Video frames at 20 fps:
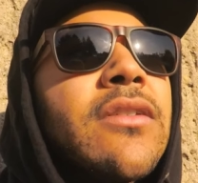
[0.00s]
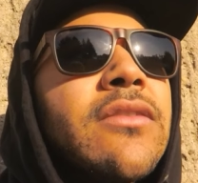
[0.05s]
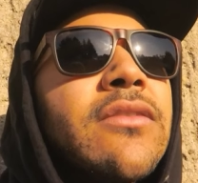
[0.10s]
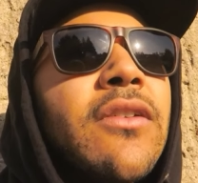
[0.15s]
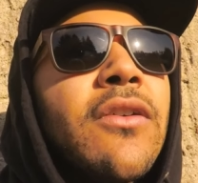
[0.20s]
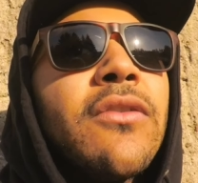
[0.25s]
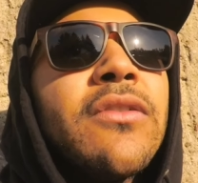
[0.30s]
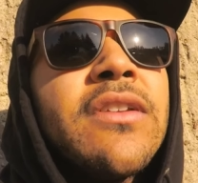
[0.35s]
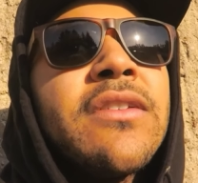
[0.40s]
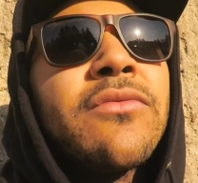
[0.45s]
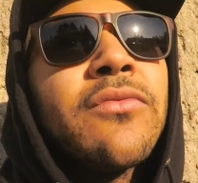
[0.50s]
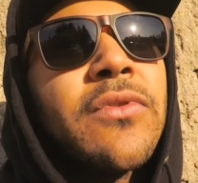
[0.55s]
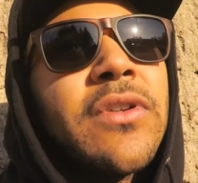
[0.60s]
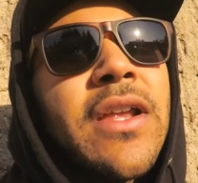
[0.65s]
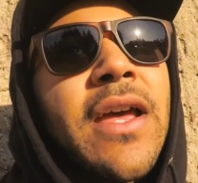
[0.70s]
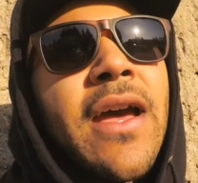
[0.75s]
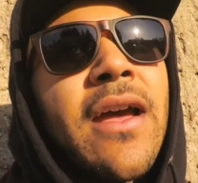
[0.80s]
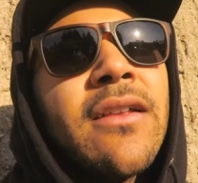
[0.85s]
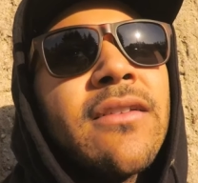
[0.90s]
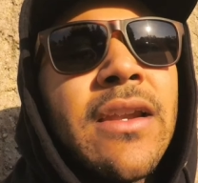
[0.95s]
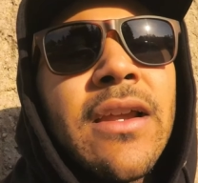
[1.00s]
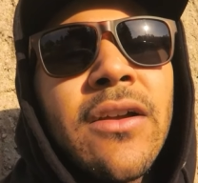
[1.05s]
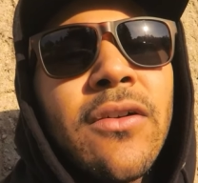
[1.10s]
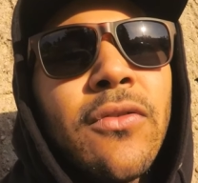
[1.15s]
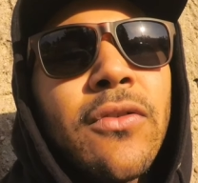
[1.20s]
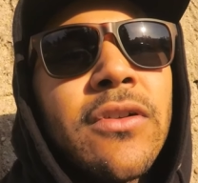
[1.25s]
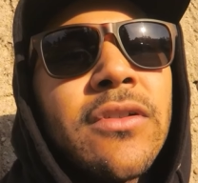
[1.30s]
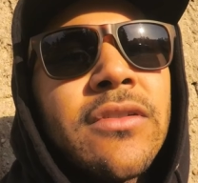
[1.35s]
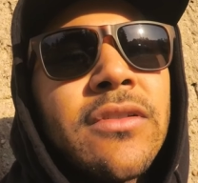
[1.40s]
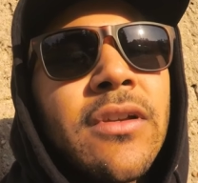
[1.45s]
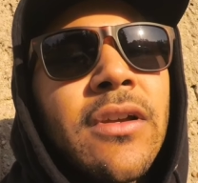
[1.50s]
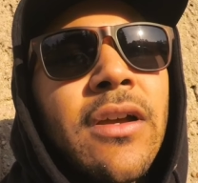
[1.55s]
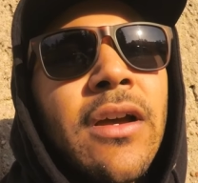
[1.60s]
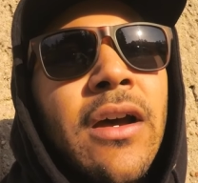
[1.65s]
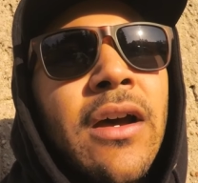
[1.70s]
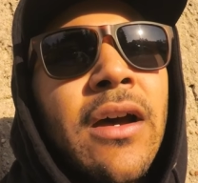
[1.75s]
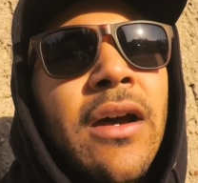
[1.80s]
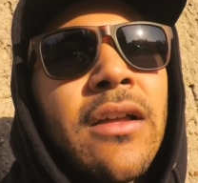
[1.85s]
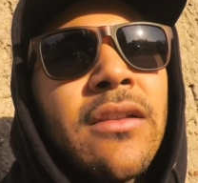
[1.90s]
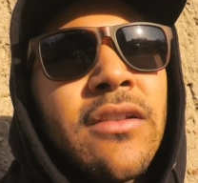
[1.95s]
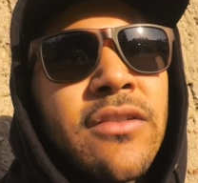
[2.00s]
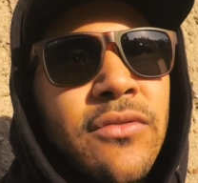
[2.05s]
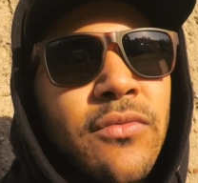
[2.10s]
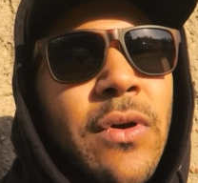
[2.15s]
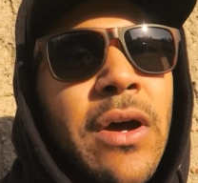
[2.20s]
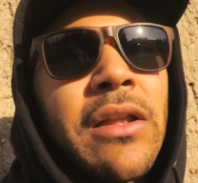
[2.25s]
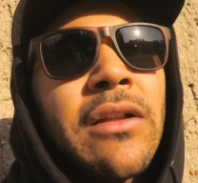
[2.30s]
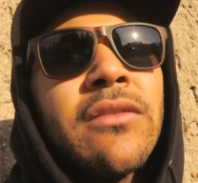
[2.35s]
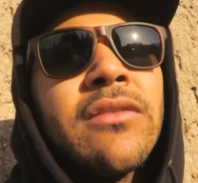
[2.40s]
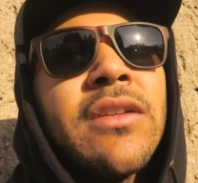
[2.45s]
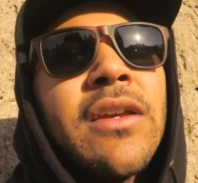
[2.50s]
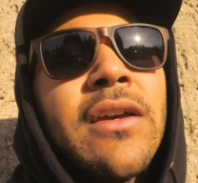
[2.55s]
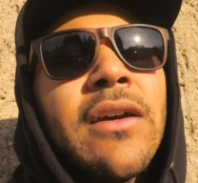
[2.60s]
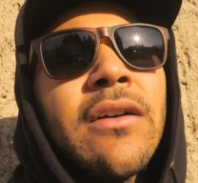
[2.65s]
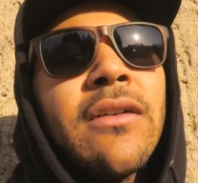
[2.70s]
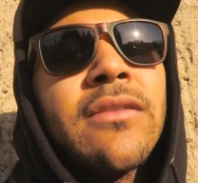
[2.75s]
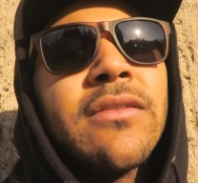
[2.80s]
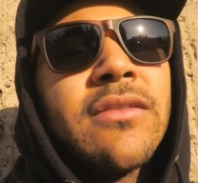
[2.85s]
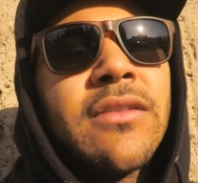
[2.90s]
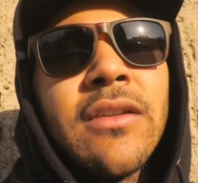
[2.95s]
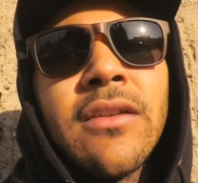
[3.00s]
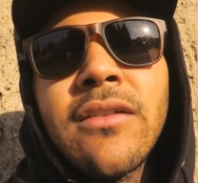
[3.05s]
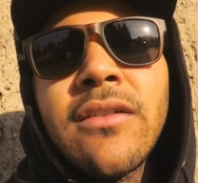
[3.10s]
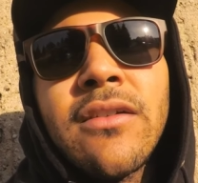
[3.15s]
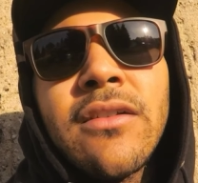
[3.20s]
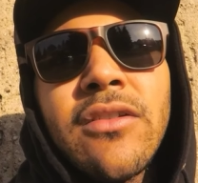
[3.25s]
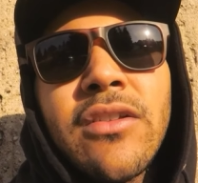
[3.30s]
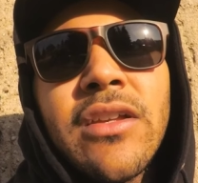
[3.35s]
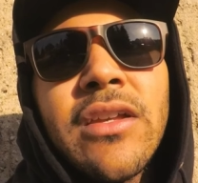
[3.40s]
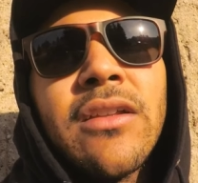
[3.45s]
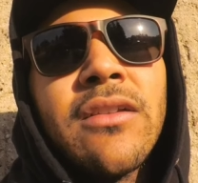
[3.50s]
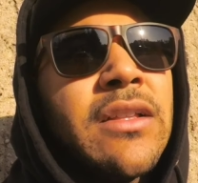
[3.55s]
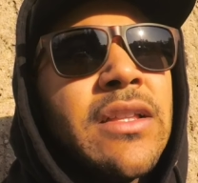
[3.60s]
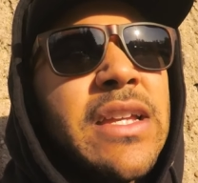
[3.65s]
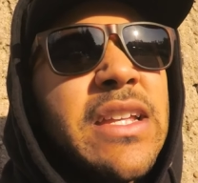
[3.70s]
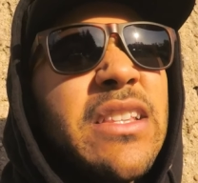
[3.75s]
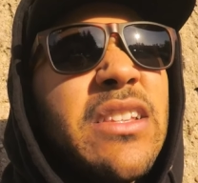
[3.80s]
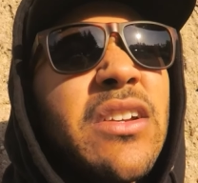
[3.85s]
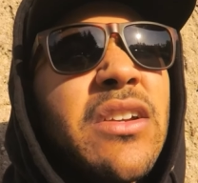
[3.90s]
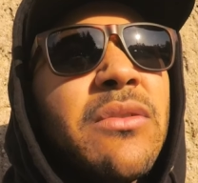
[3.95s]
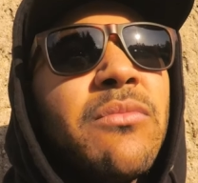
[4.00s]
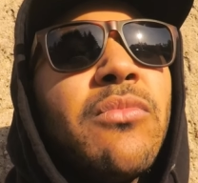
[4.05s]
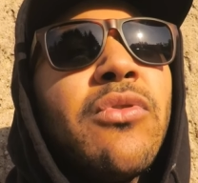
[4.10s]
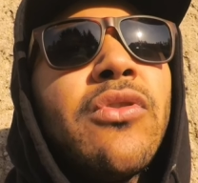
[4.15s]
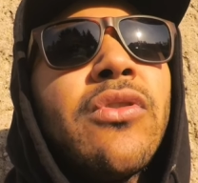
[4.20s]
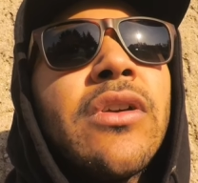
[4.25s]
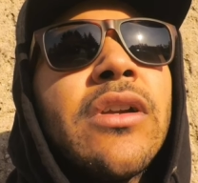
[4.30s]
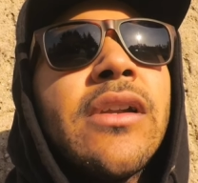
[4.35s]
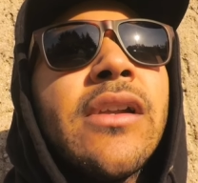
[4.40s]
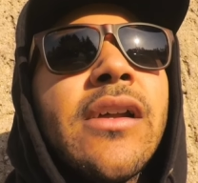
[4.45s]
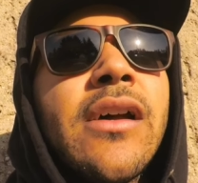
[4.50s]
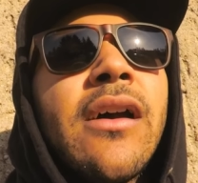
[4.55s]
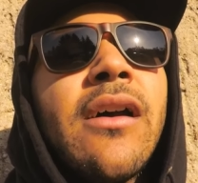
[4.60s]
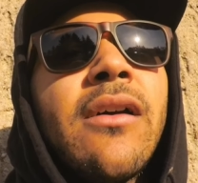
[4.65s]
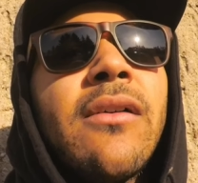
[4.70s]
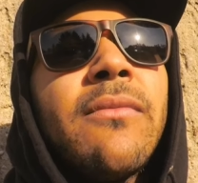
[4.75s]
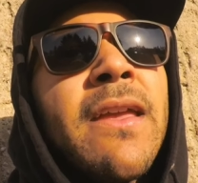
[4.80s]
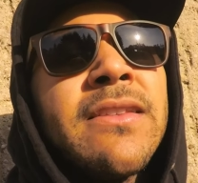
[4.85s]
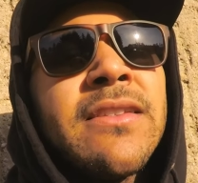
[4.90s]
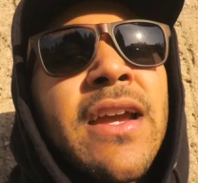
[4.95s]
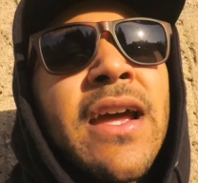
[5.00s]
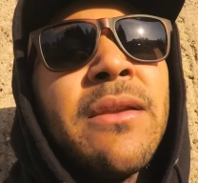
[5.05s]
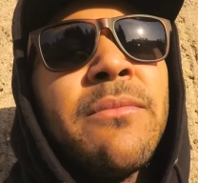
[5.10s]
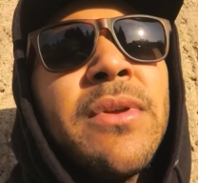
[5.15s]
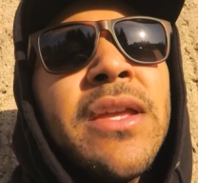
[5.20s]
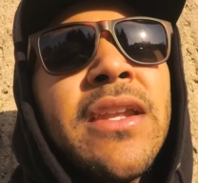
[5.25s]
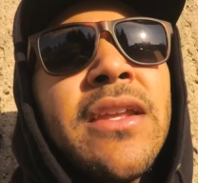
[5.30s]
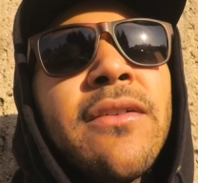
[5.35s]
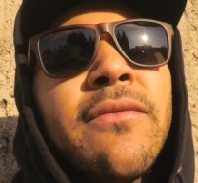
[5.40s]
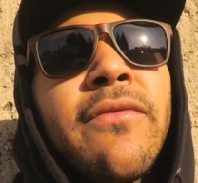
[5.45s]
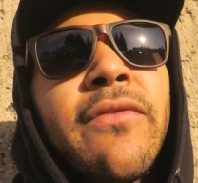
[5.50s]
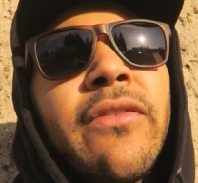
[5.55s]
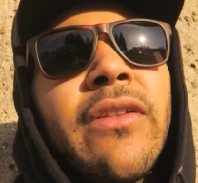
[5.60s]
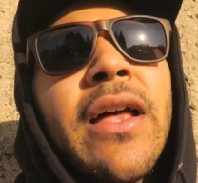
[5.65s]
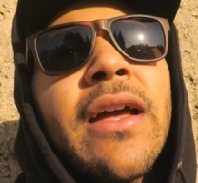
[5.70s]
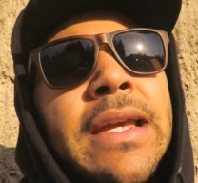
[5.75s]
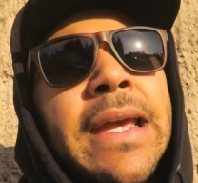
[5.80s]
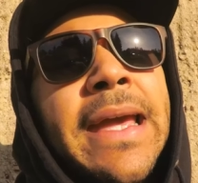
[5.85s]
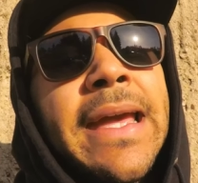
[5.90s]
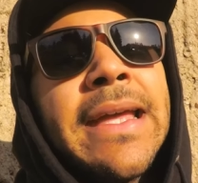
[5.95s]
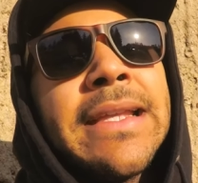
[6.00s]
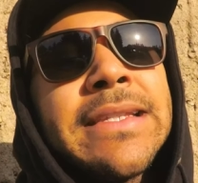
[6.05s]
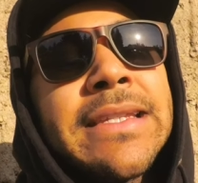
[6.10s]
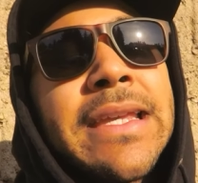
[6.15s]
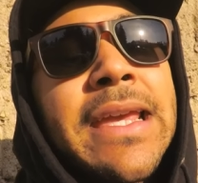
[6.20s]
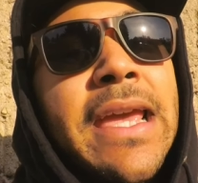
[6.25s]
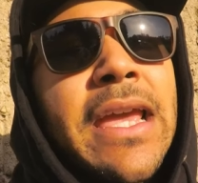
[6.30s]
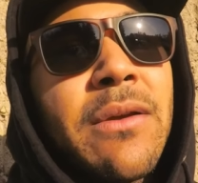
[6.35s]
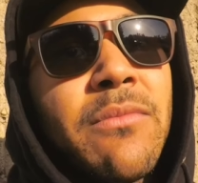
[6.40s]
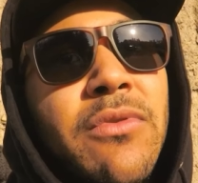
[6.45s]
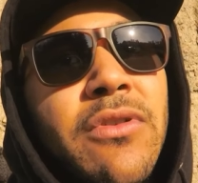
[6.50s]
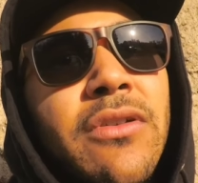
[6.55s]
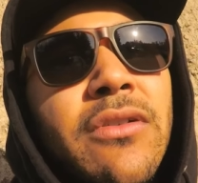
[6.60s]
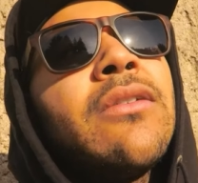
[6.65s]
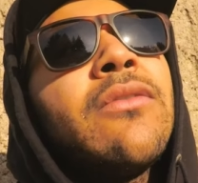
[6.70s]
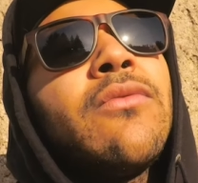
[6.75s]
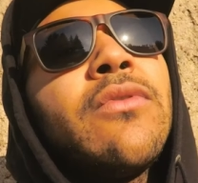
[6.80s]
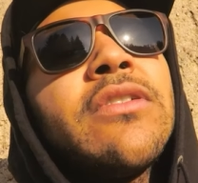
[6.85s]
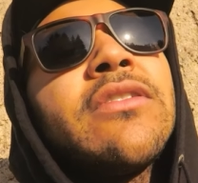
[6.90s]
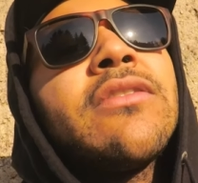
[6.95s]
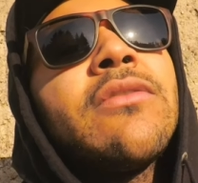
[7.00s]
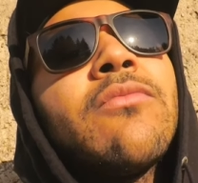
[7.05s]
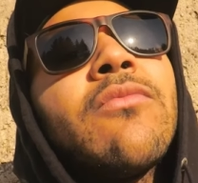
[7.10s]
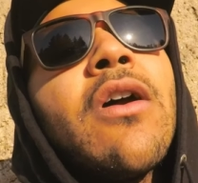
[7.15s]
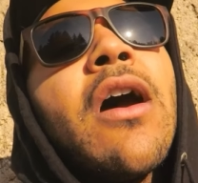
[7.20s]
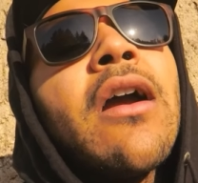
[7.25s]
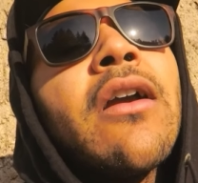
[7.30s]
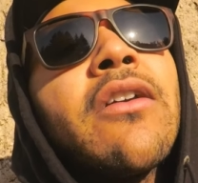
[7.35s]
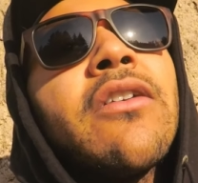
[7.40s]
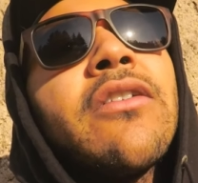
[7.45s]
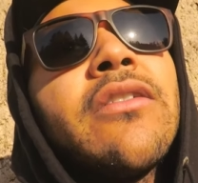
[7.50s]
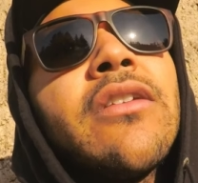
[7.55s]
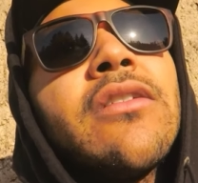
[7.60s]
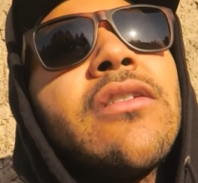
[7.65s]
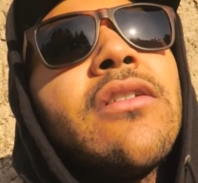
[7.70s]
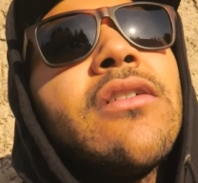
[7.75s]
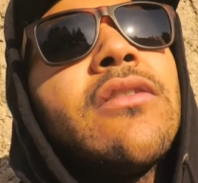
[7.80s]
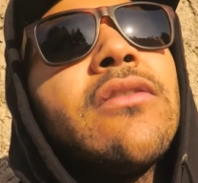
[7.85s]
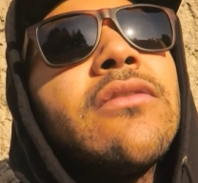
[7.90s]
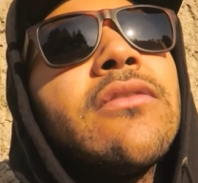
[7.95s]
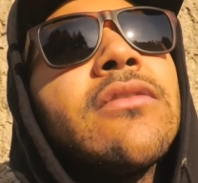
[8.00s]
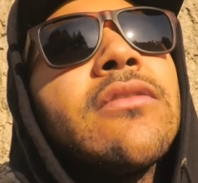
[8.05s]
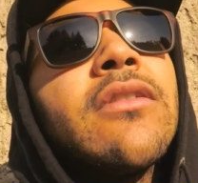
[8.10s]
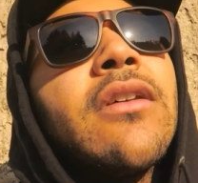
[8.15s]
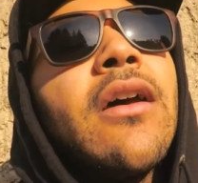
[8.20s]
So this one has, of course, the swallowtail, sick, clean looking board. It's got a medium flex, and it's cambered with some rocker in the nose.